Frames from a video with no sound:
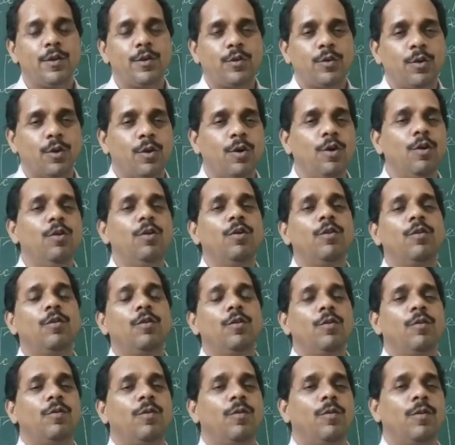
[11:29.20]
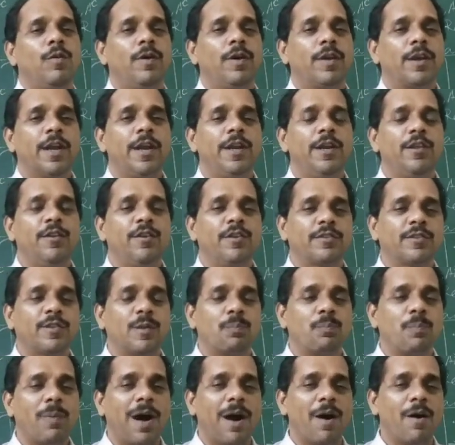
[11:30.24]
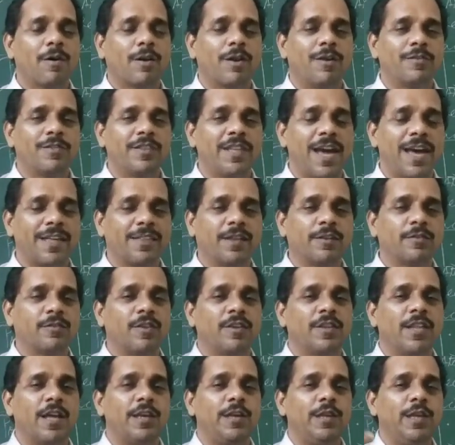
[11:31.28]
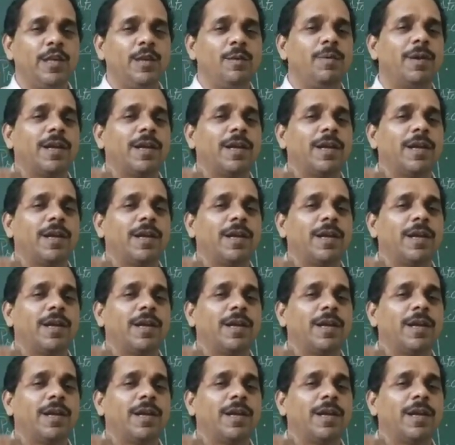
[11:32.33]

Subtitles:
to reduce the power of the other so that you